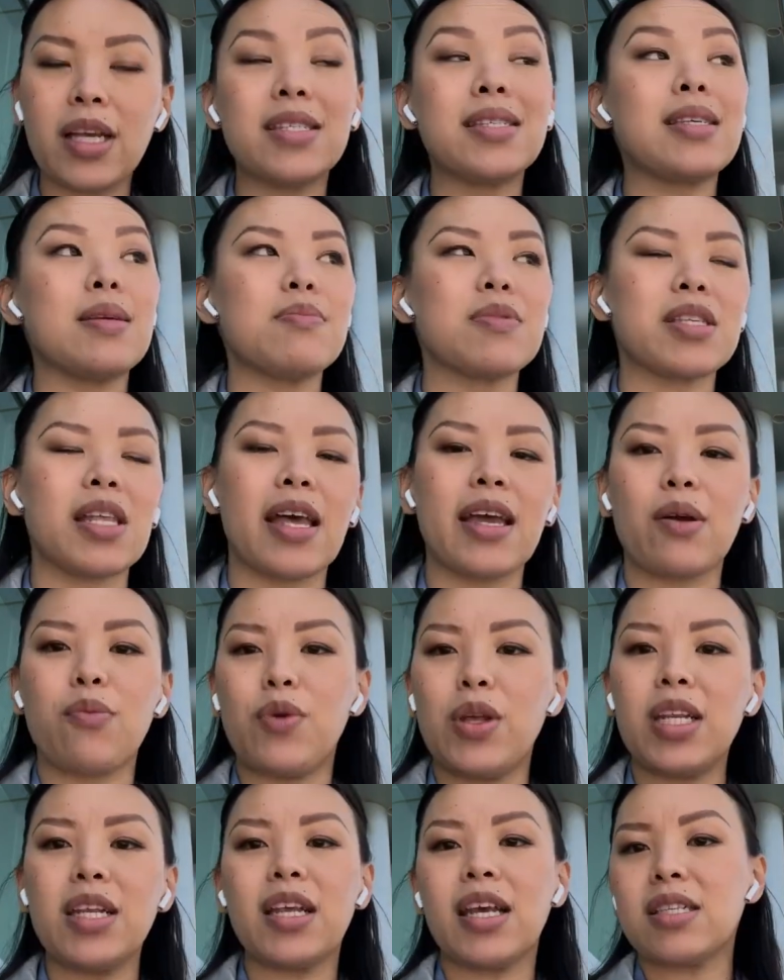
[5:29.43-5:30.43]
It seems like
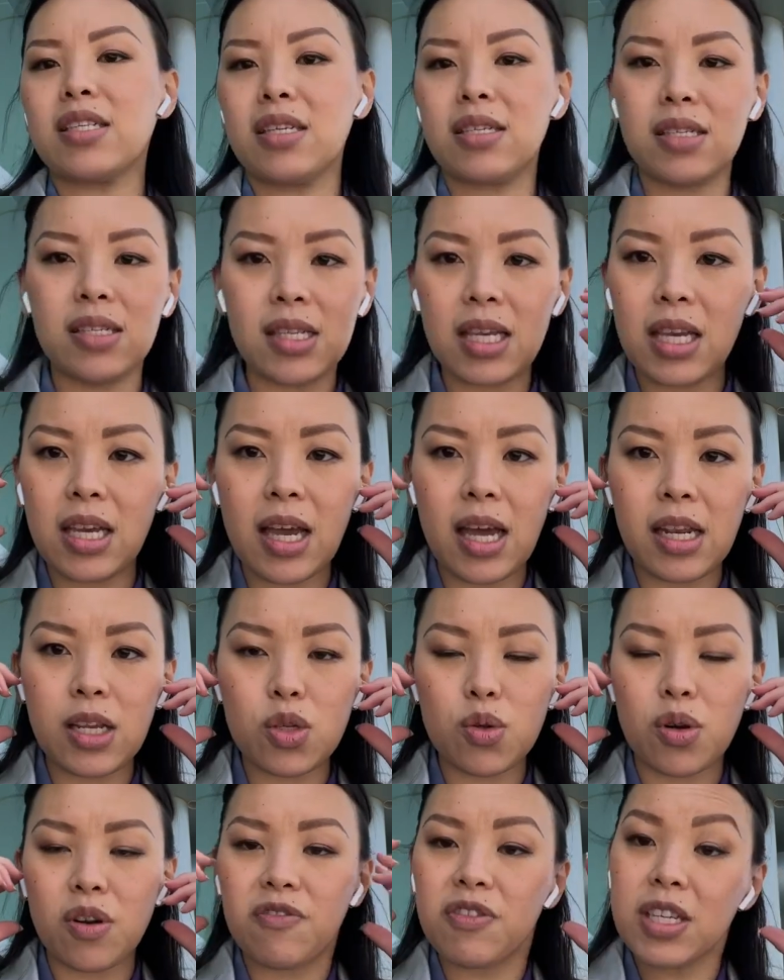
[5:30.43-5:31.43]
we didn't get to see any
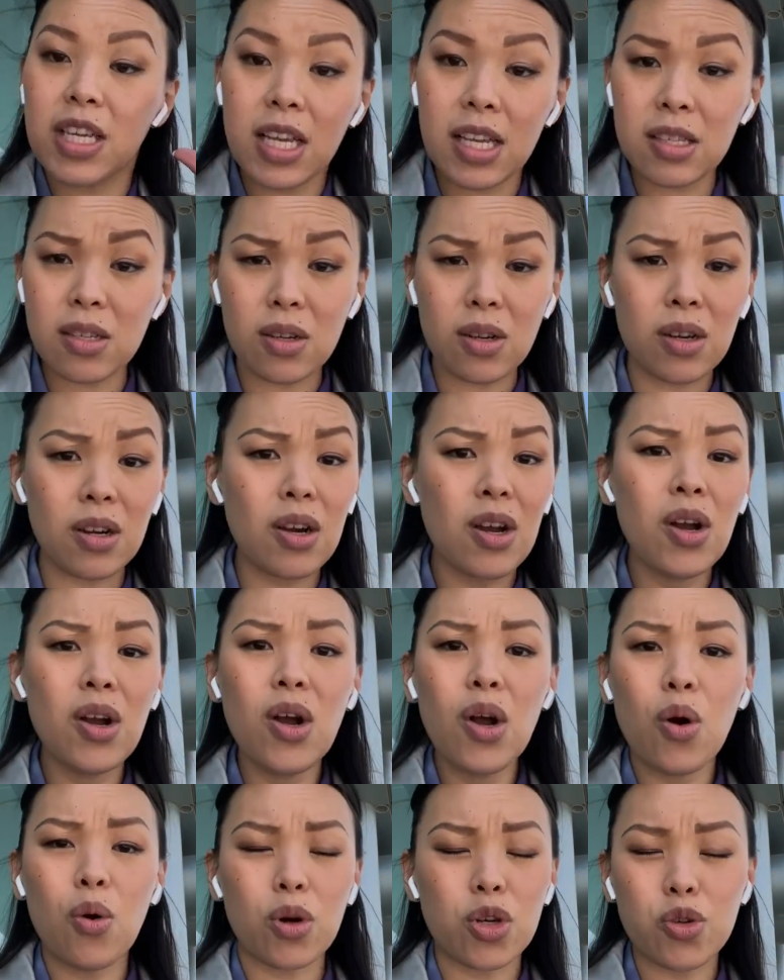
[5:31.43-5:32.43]
sort of teaser
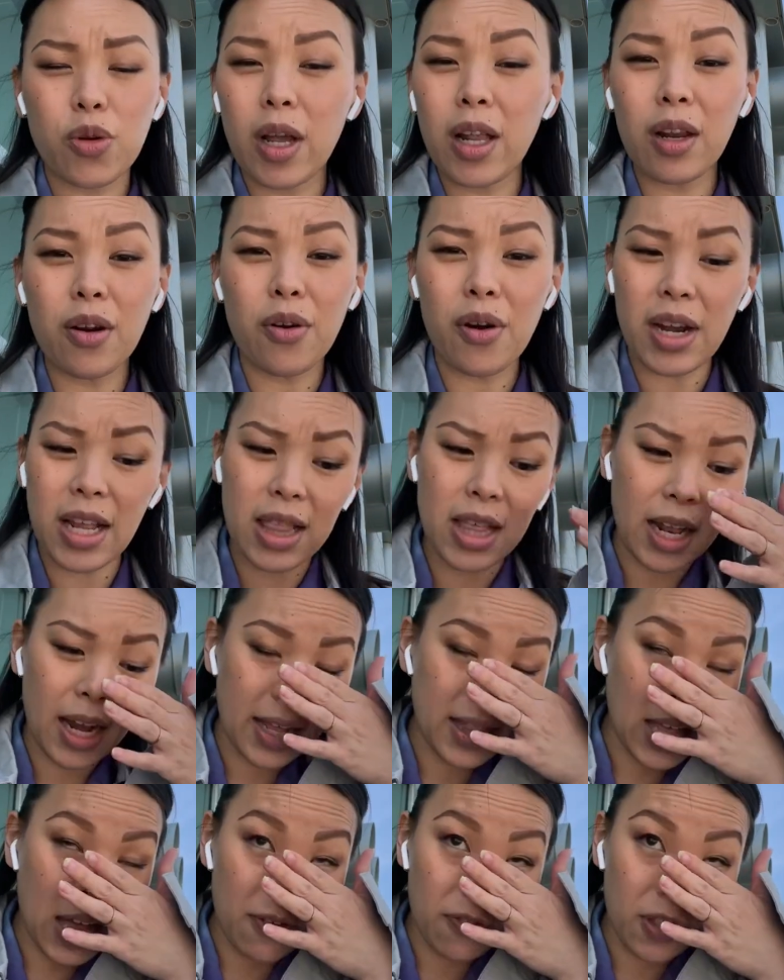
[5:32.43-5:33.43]
or trailer or anything
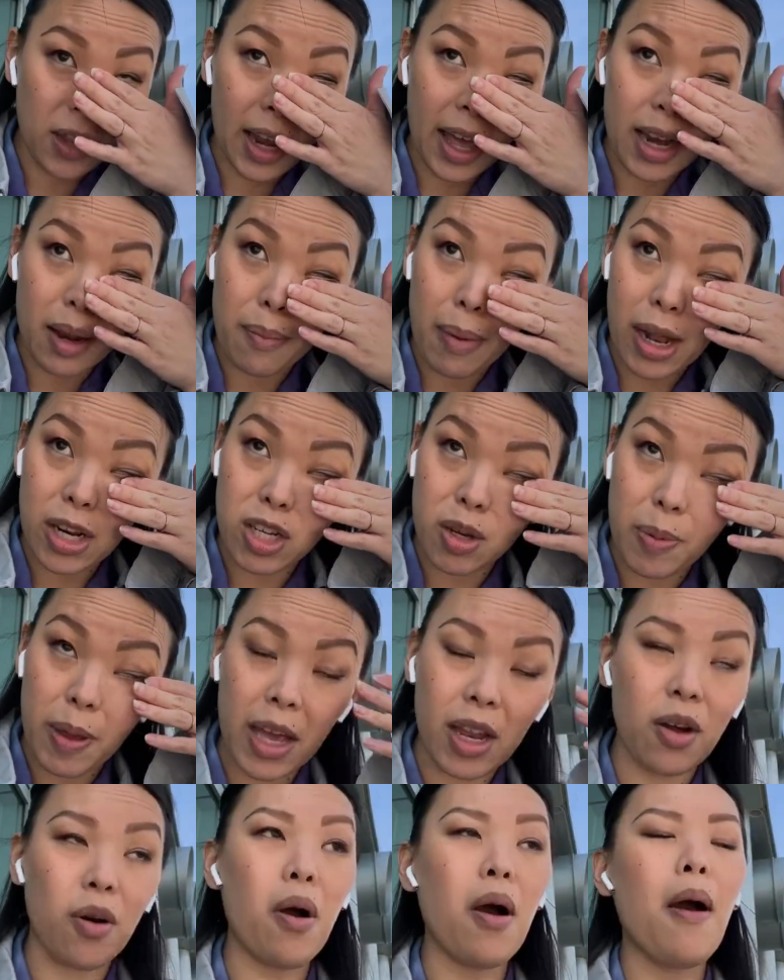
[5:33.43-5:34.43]
like that for the Light and Magic
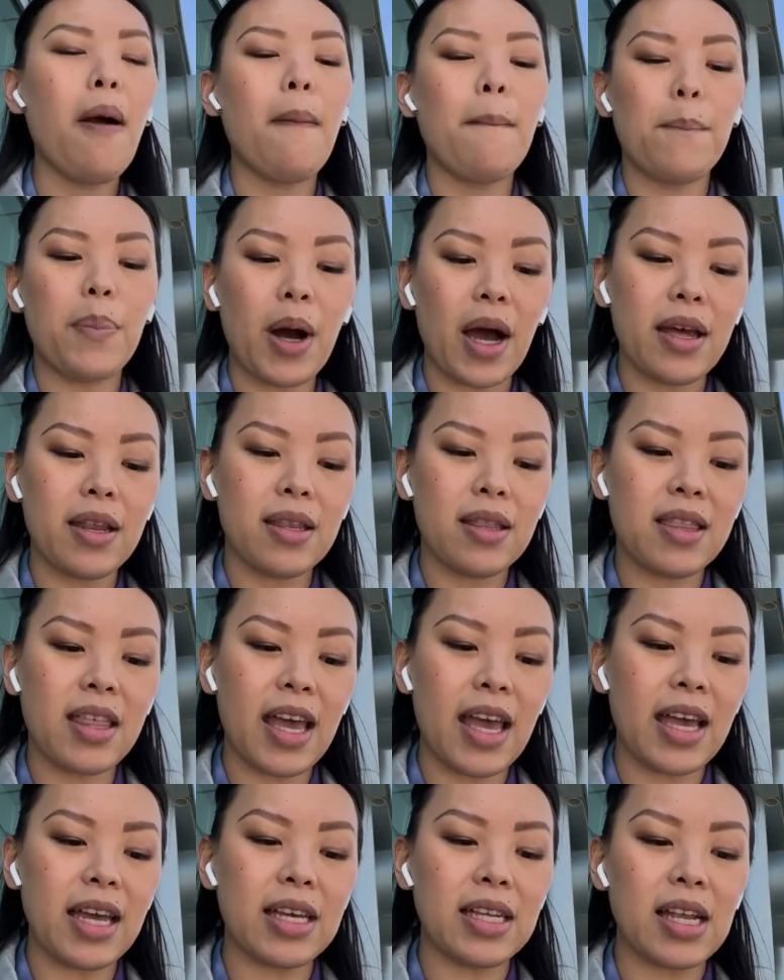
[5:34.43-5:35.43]
panel, but
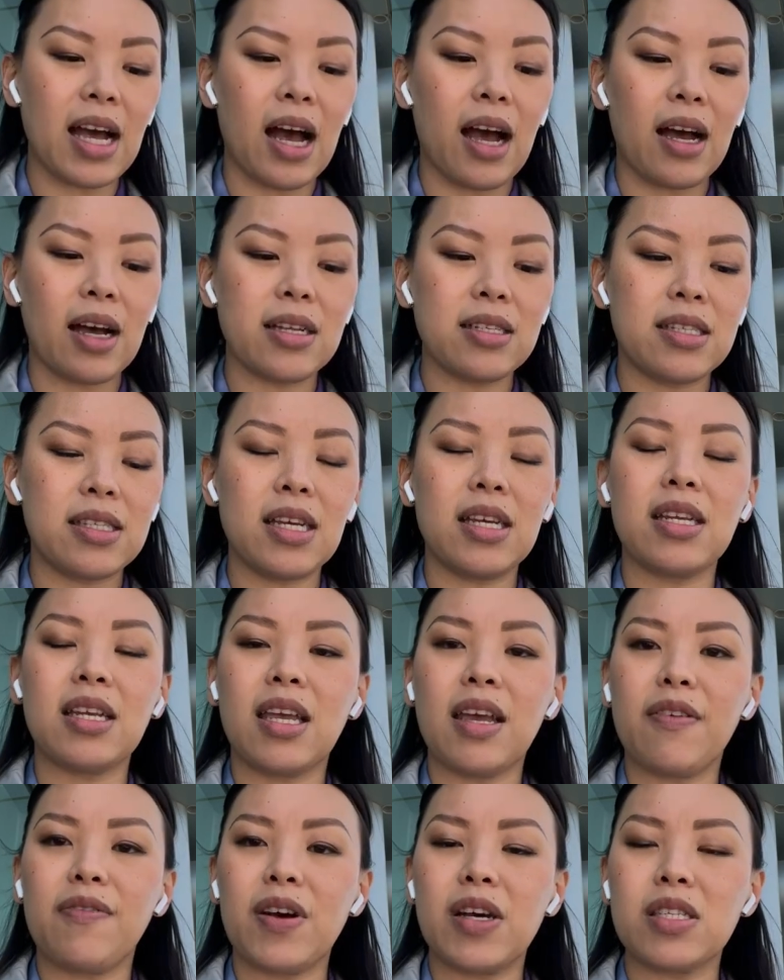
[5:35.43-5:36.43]
they did
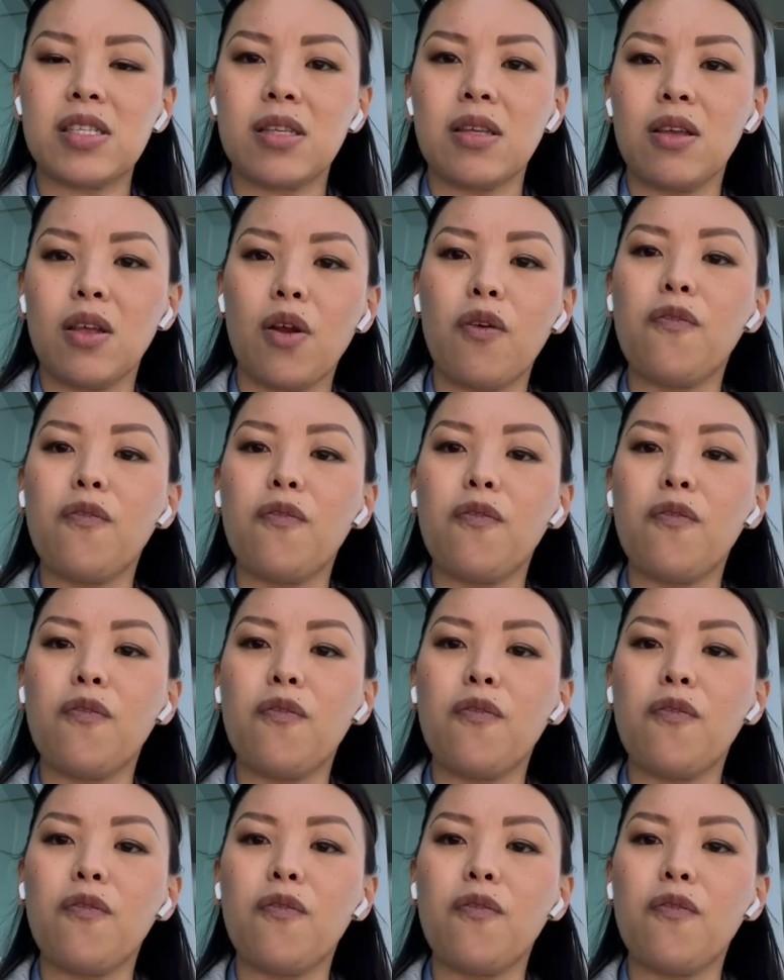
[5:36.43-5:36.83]
give us,